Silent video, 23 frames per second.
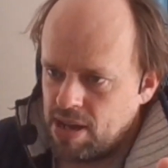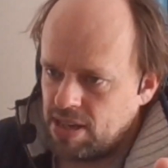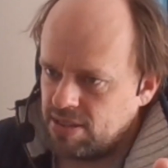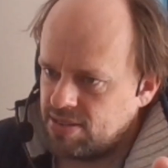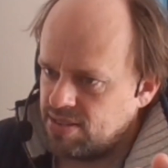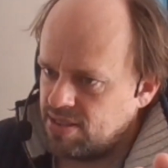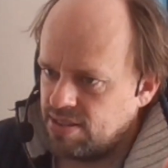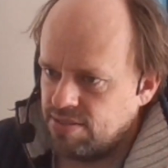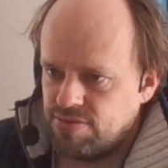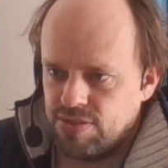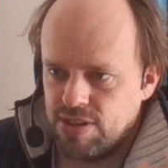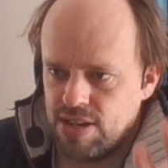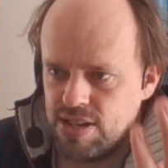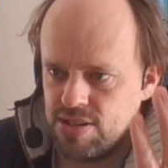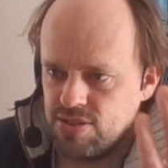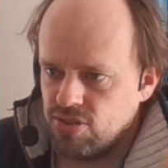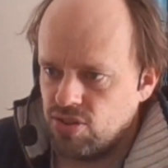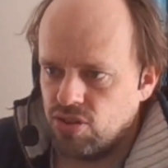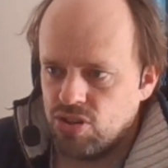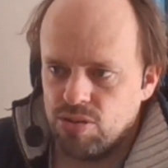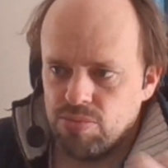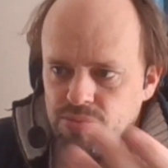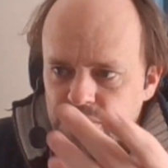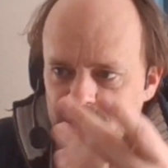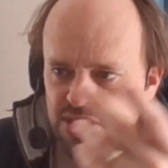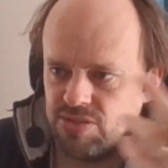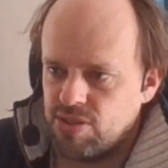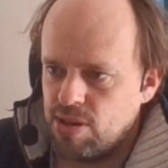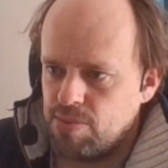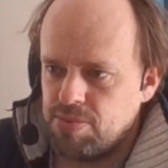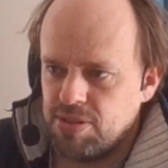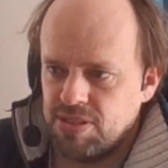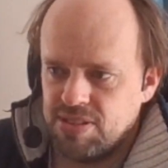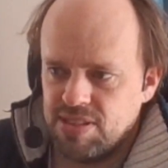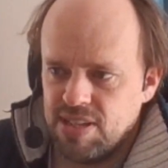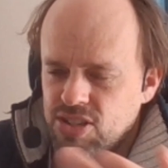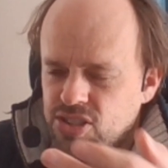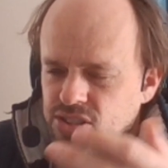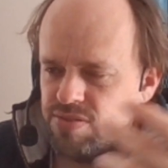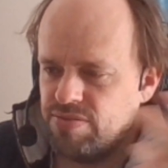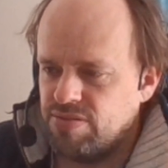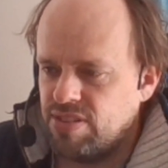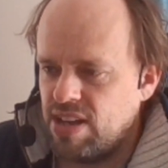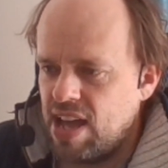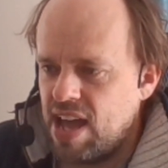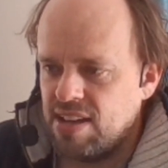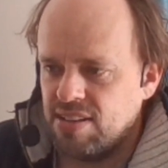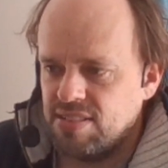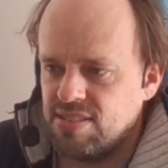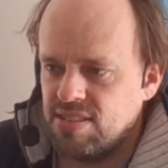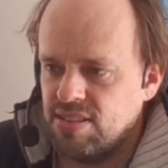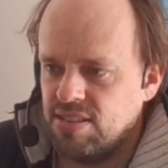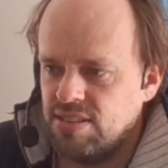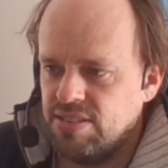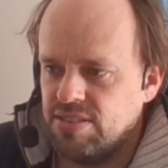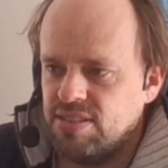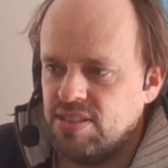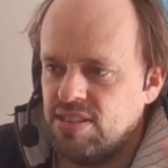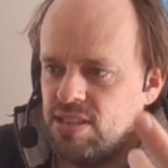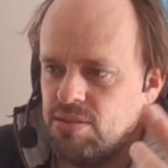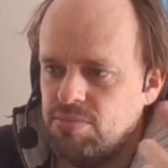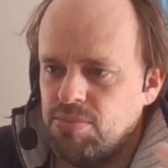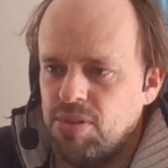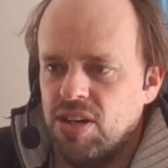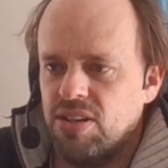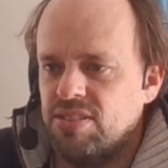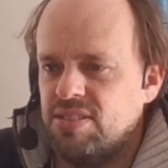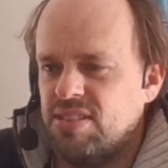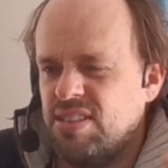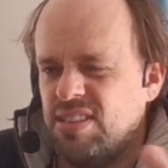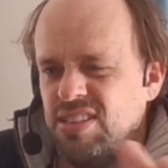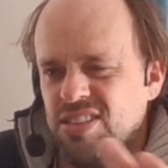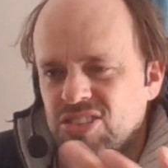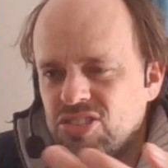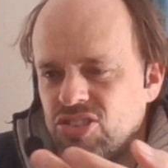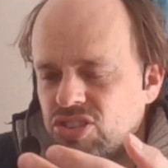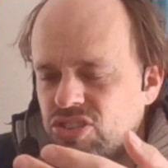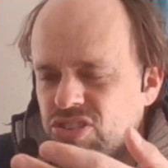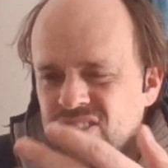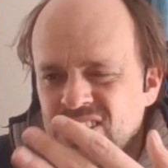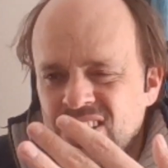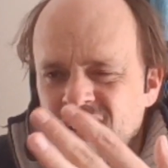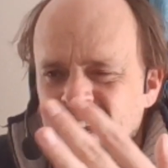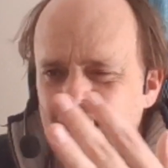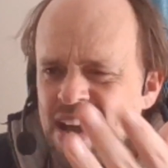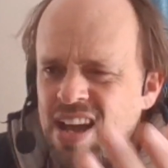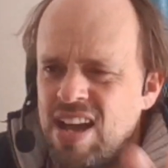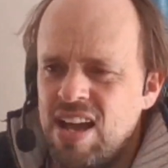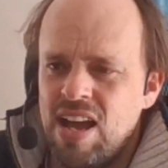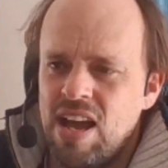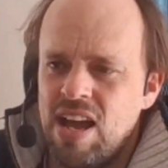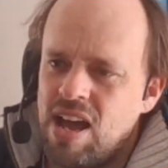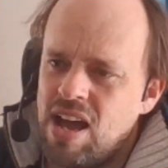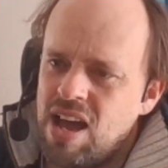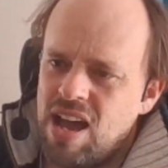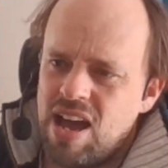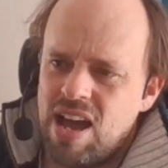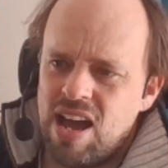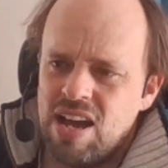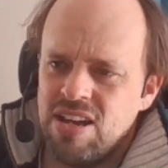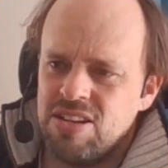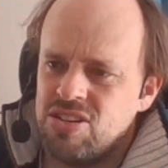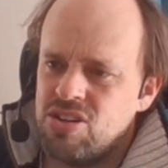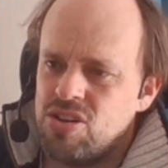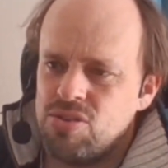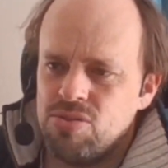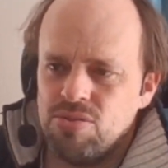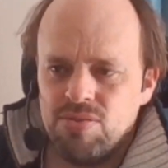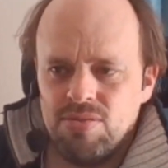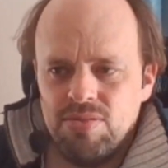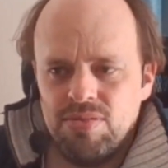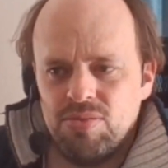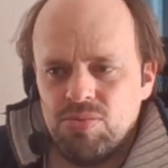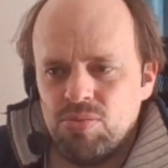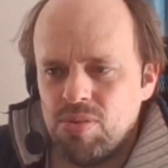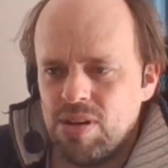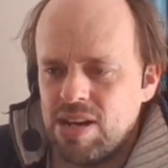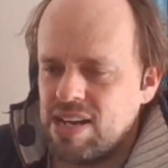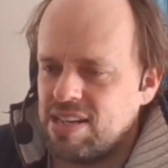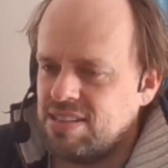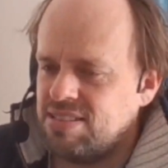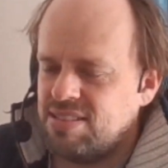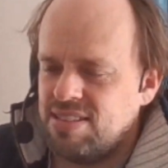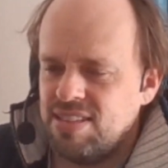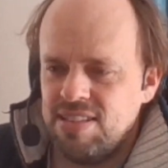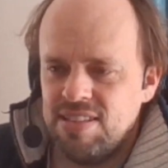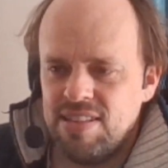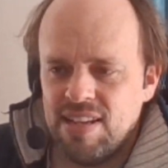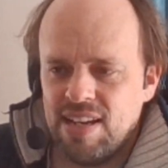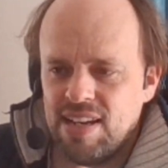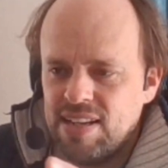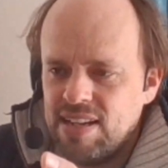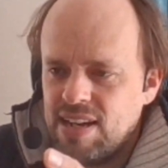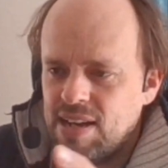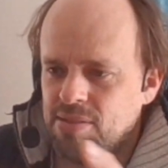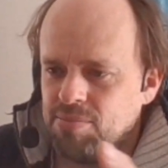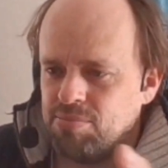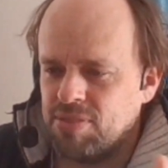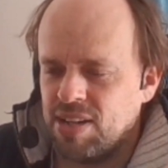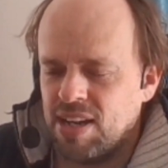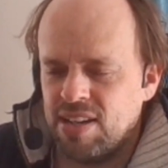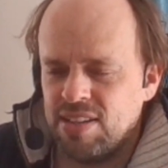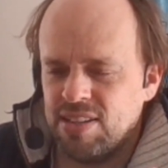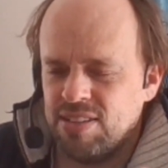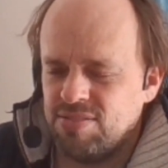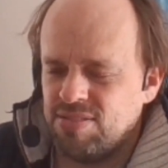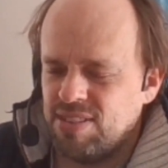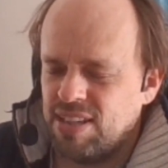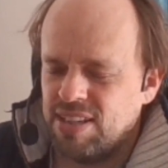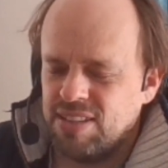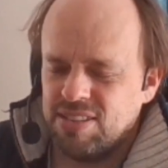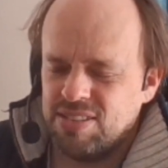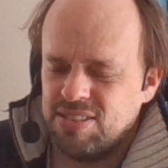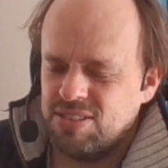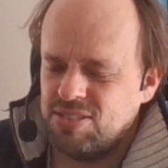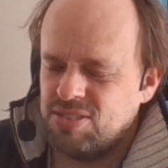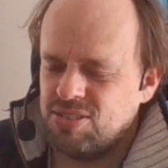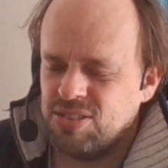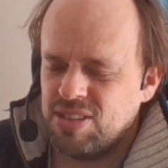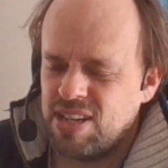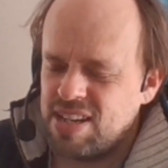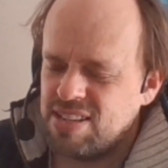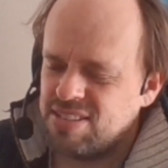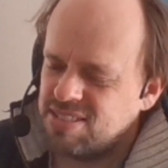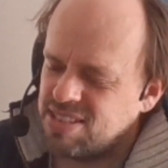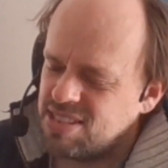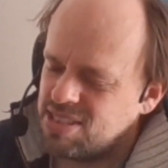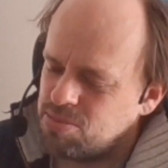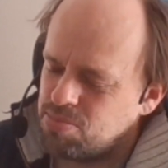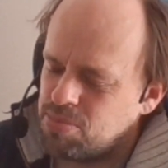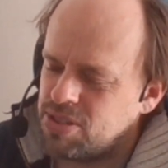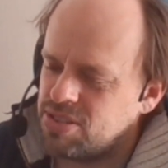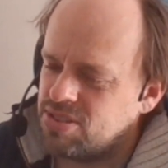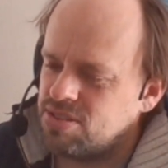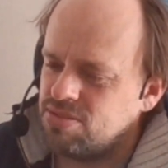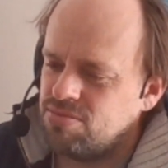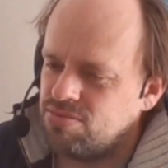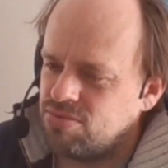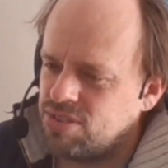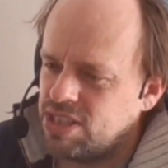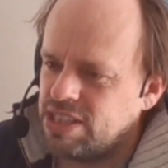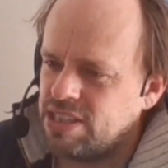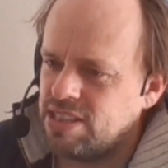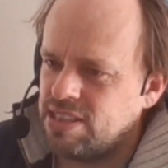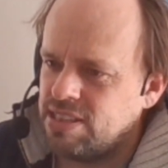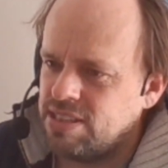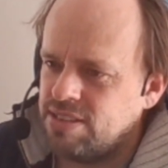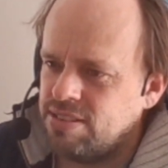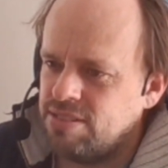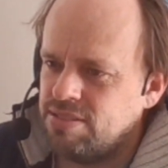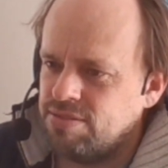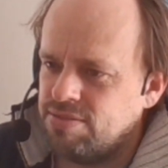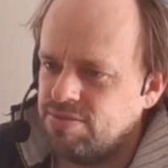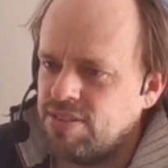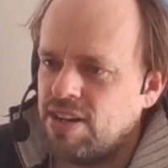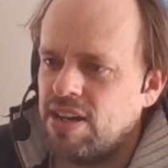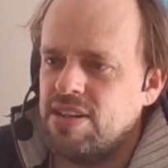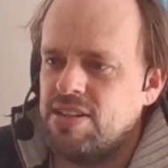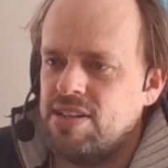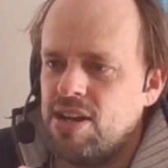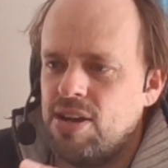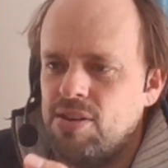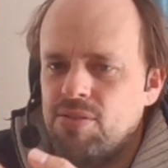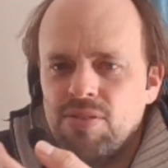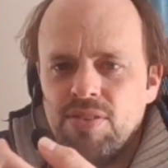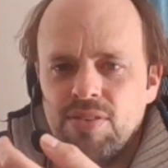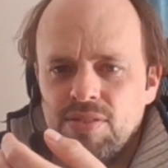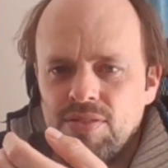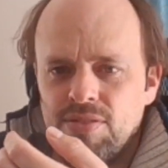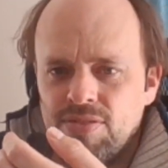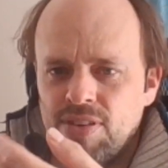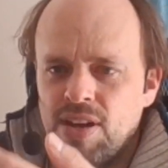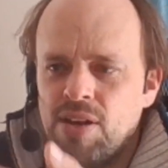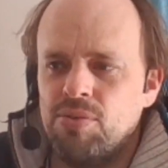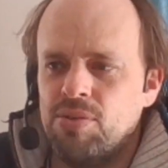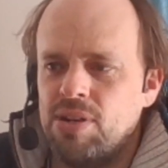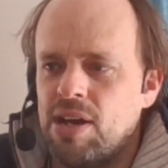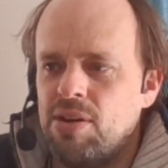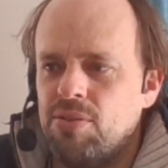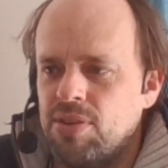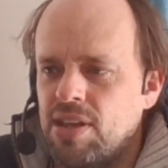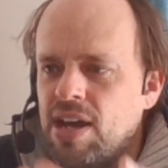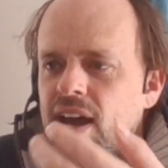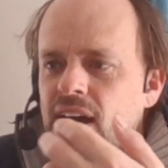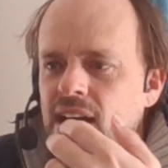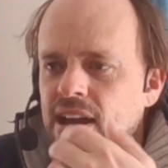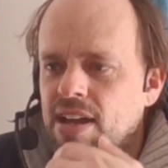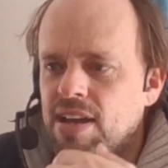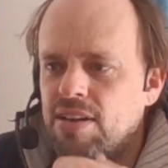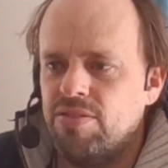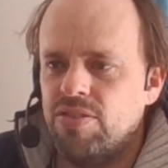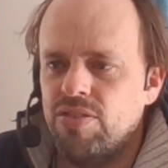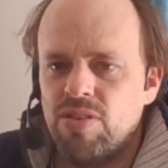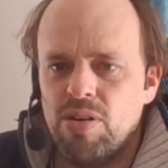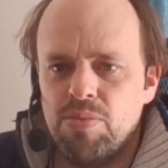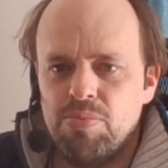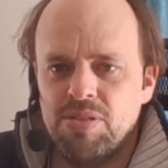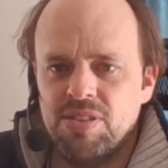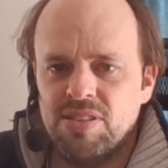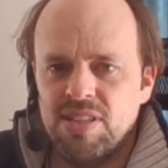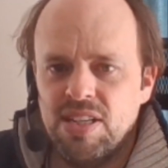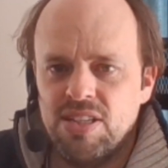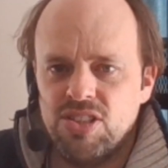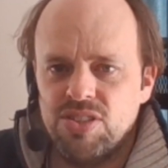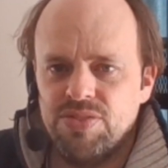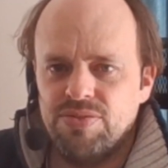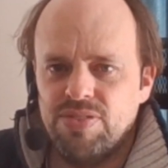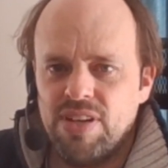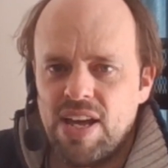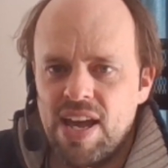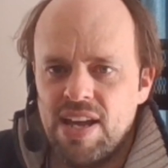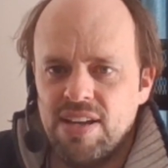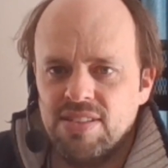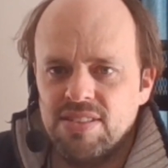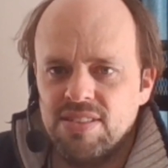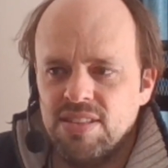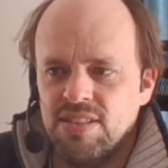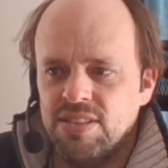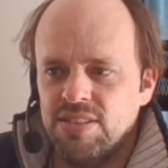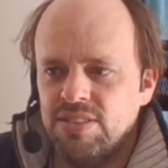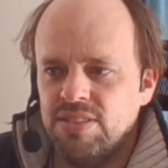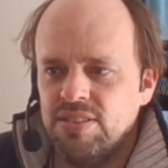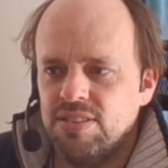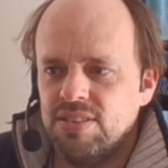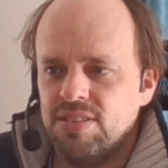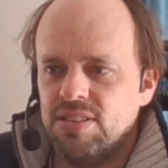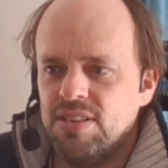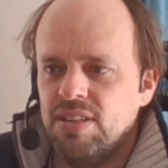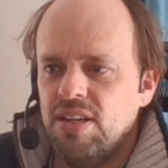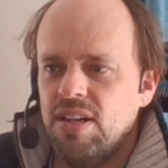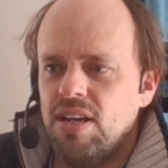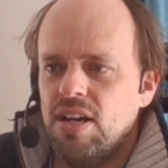back to the phrase, your company's reputation for excellence in the marketing industry. I know when I see that, I'm kind of like, has this person really found out that I have a reputation for excellence?